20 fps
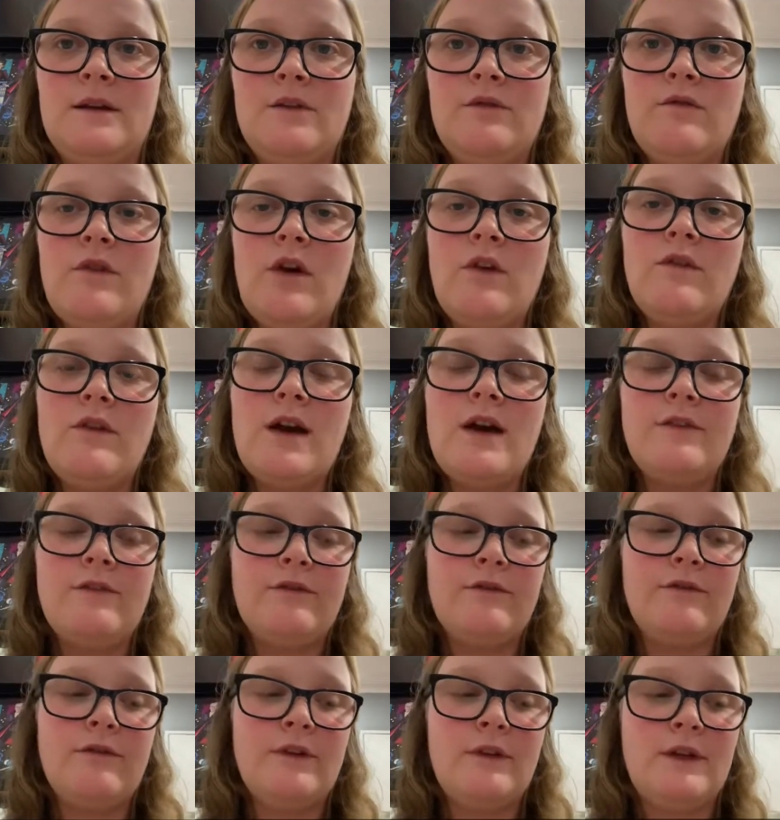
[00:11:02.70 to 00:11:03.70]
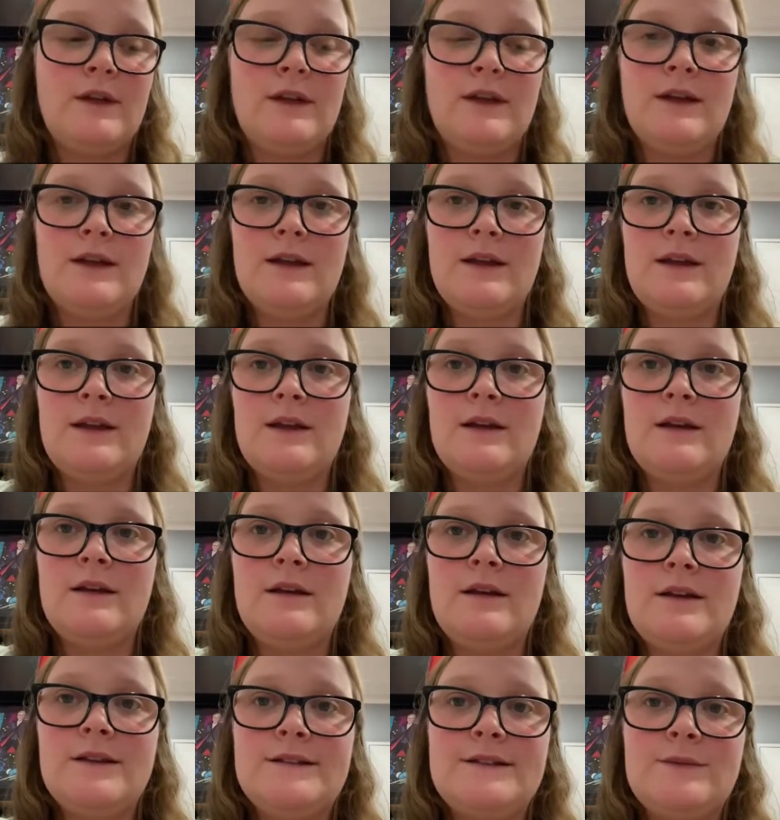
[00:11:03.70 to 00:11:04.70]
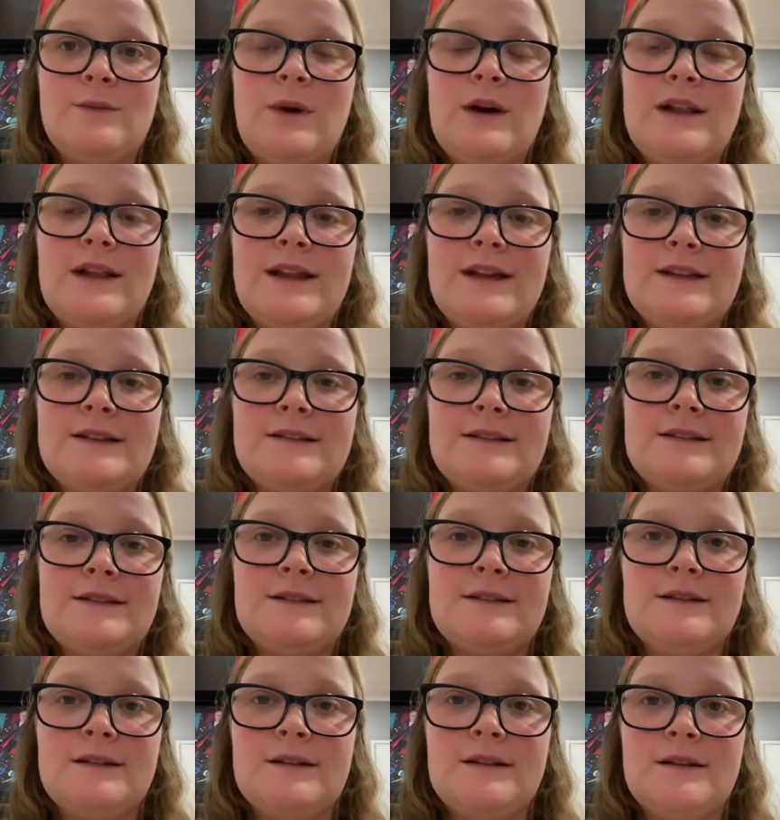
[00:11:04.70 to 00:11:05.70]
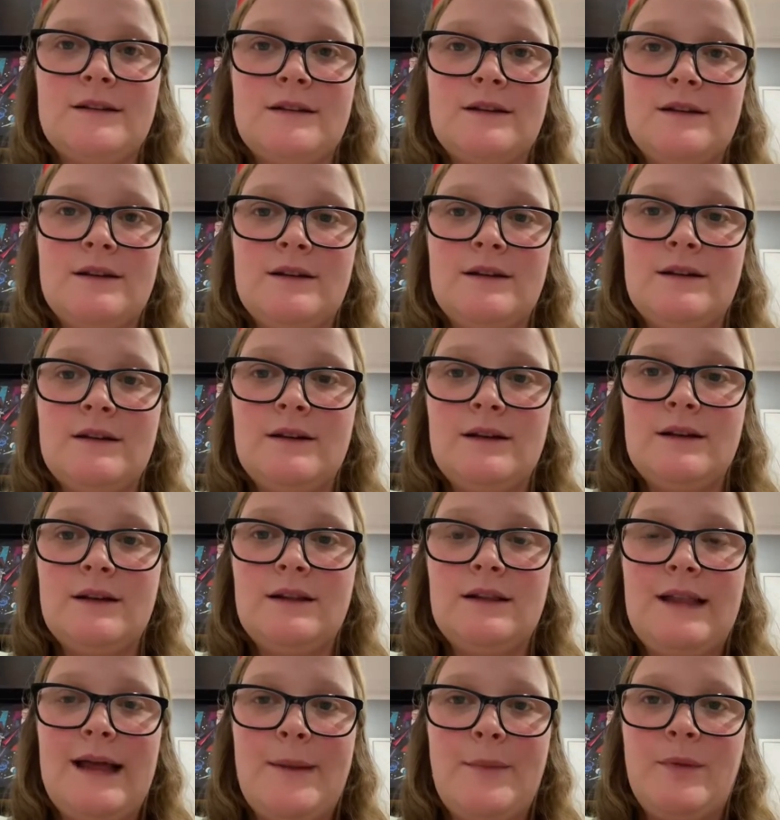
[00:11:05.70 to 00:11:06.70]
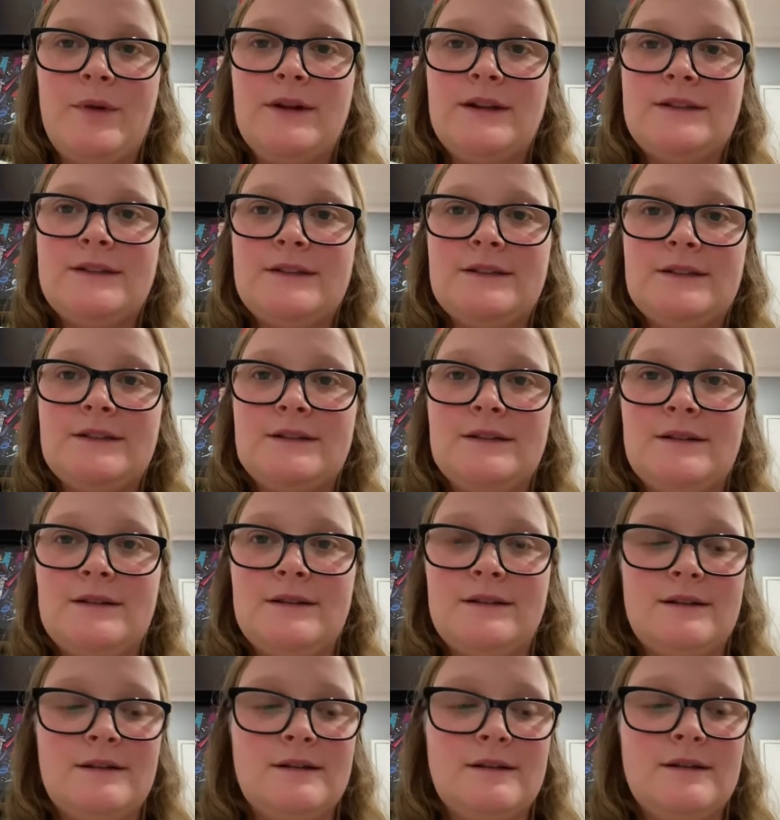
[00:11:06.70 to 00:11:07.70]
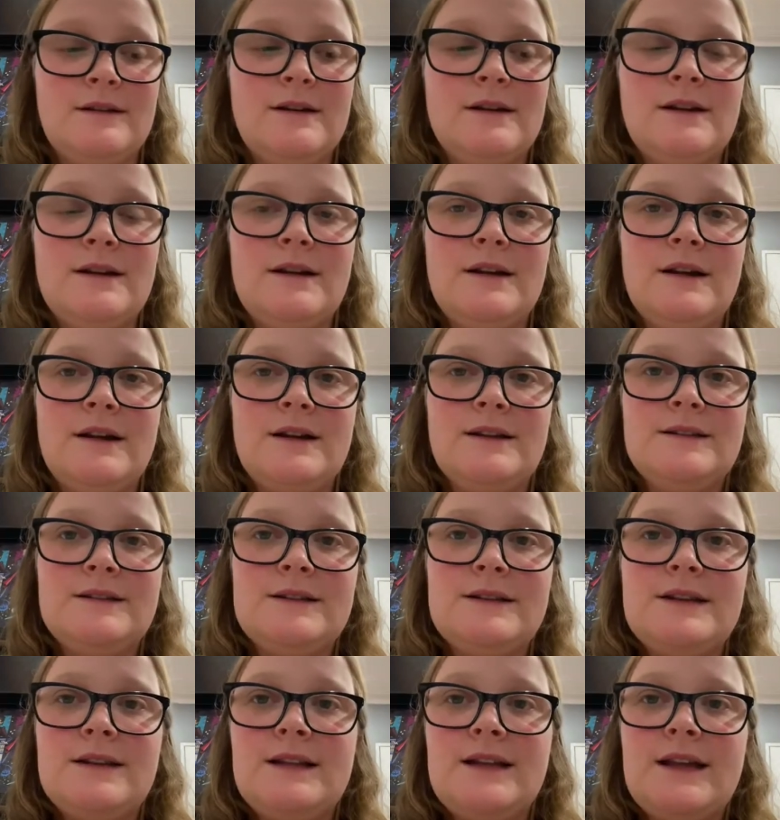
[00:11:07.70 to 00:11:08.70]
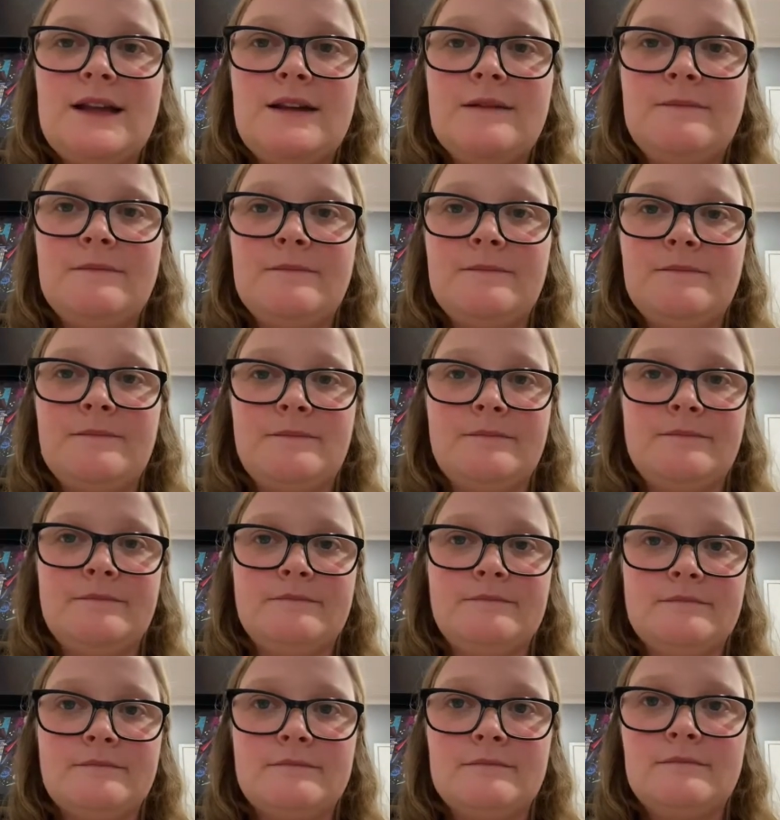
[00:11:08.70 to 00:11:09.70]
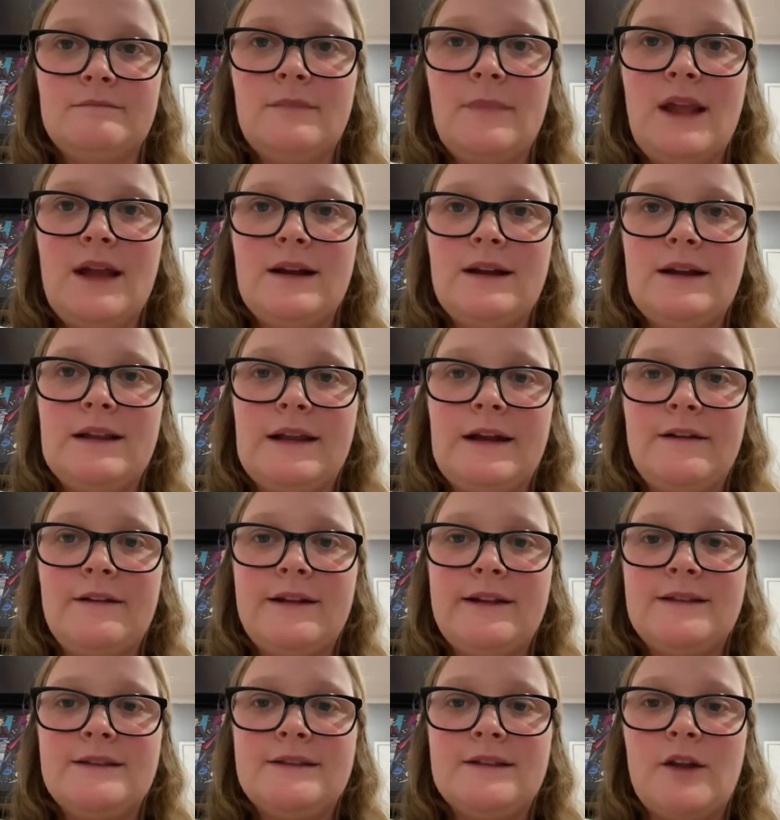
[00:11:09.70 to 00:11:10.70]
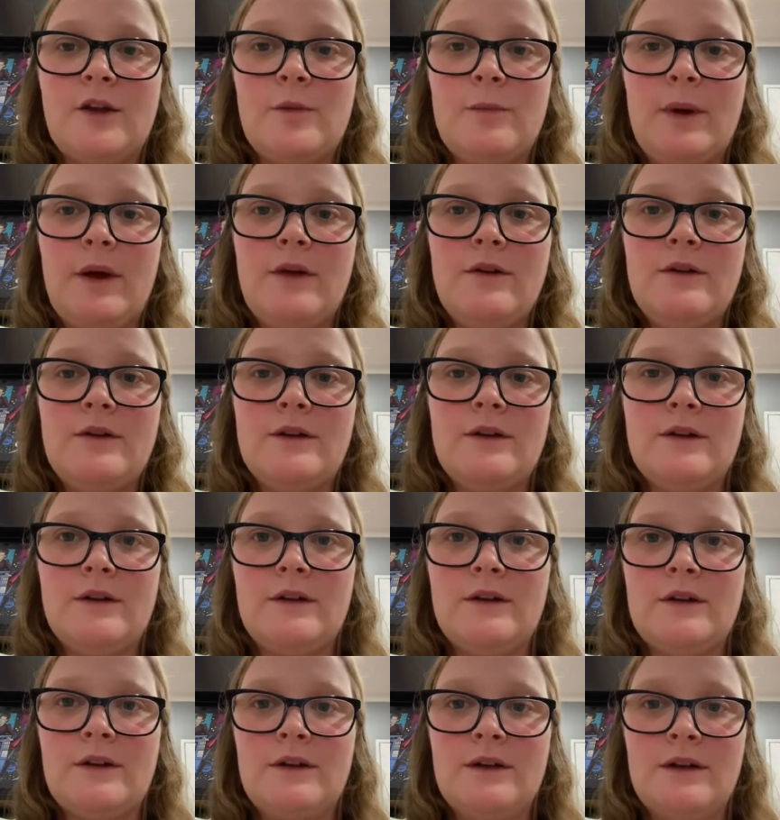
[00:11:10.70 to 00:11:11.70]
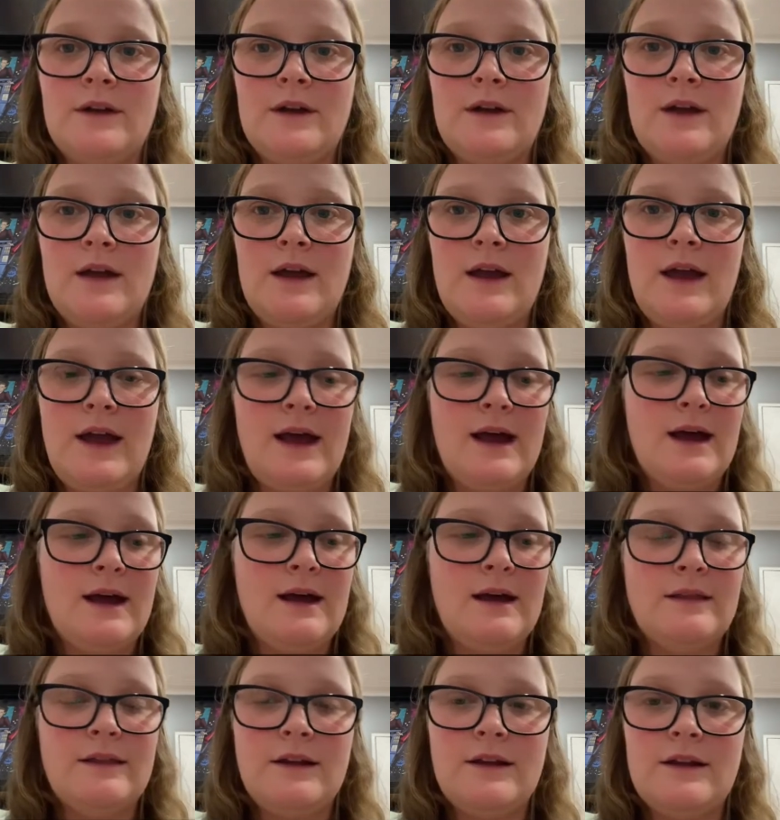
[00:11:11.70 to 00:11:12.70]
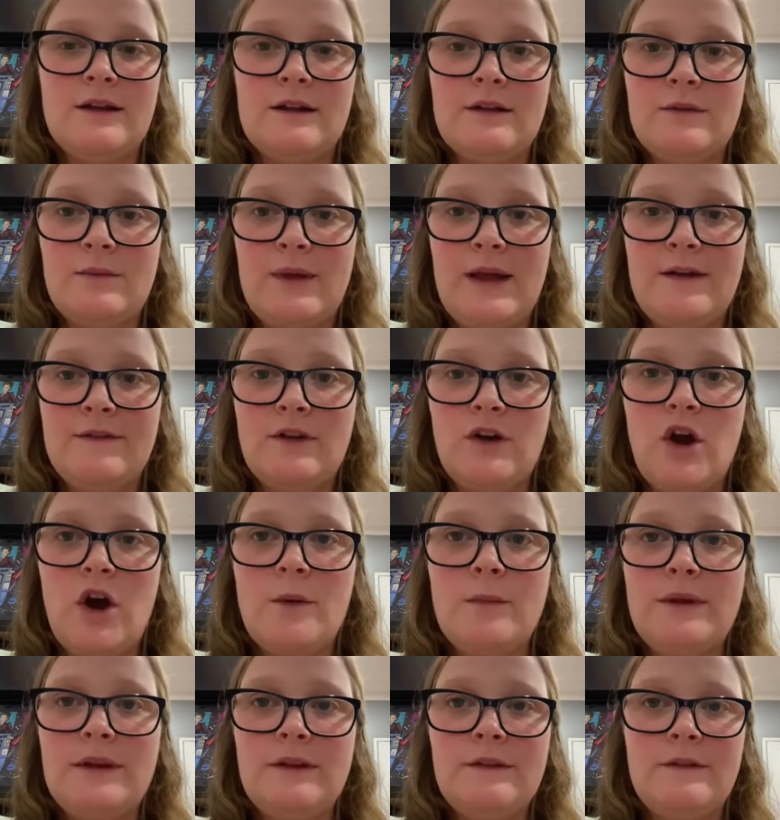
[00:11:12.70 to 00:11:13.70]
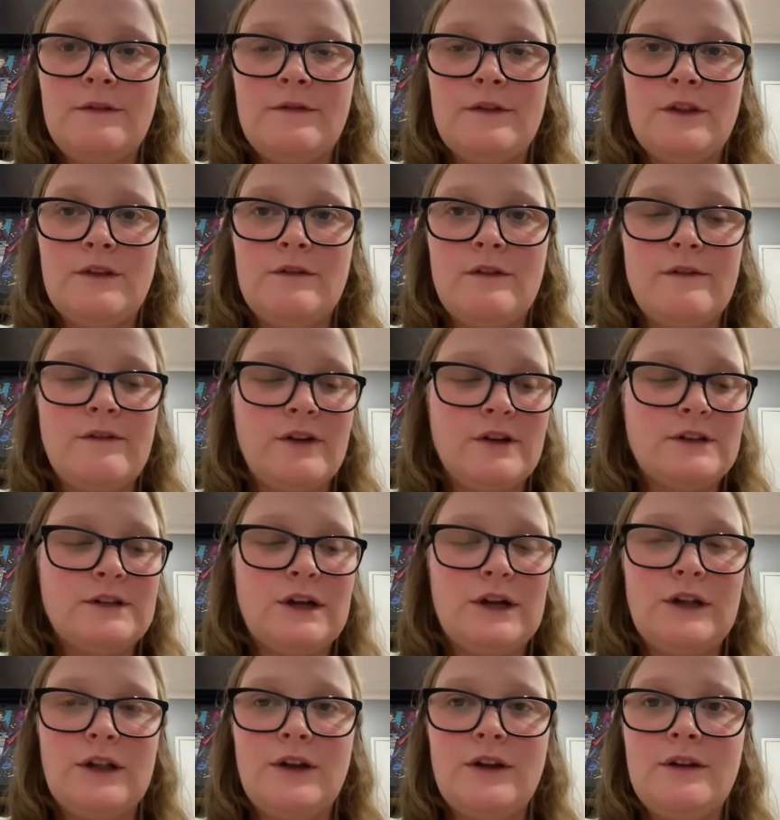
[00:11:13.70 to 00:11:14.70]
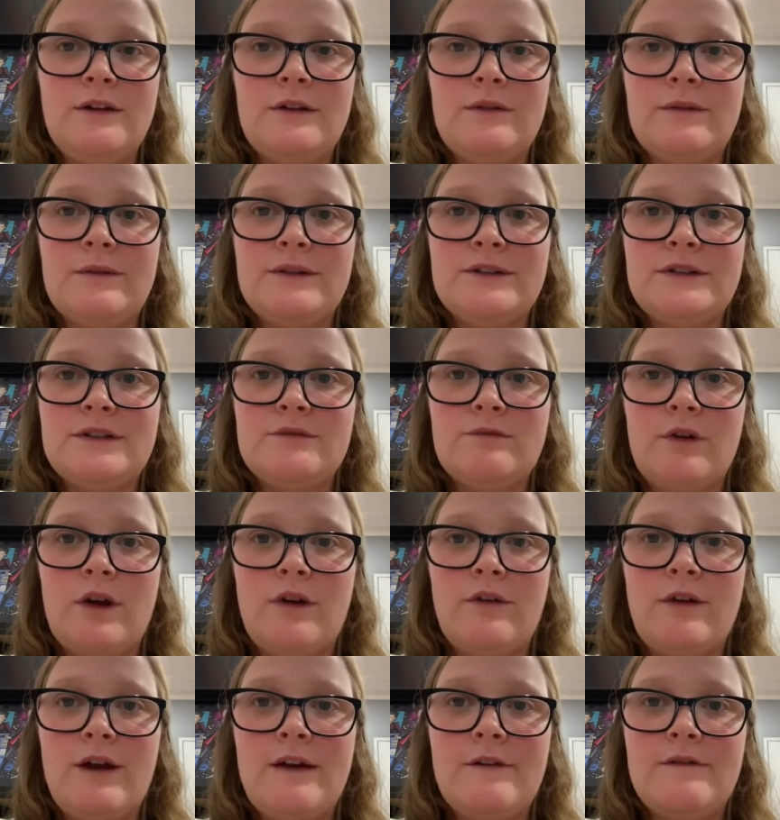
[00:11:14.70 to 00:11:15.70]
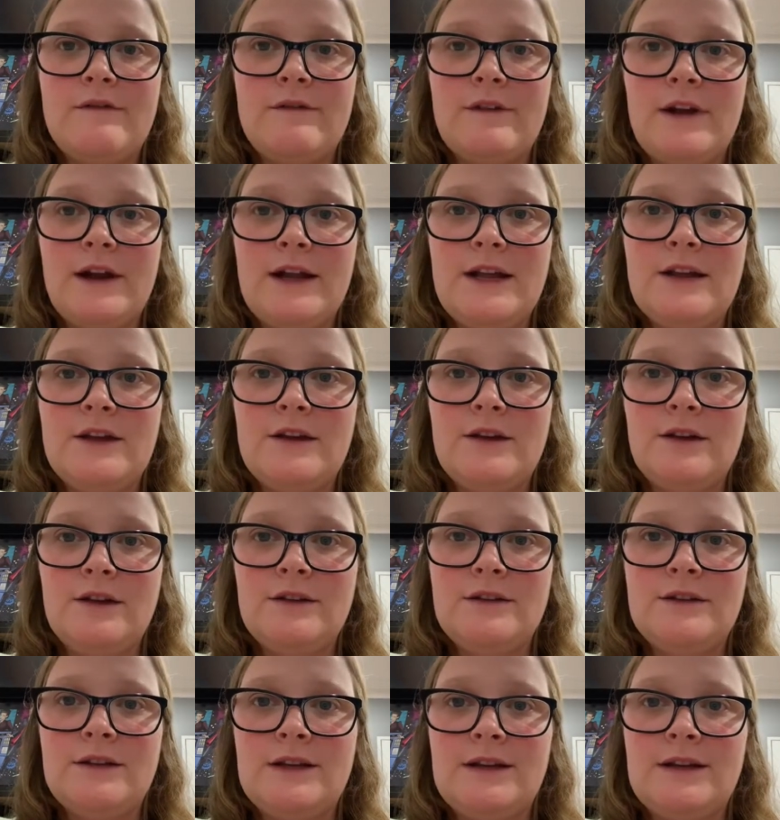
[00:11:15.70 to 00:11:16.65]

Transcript: Rockruff, Swirlix, Lapras, Dealing, Galarian Slowpoke, uh, the, we have a common for the reverse holo, which is Rockruff, very cute.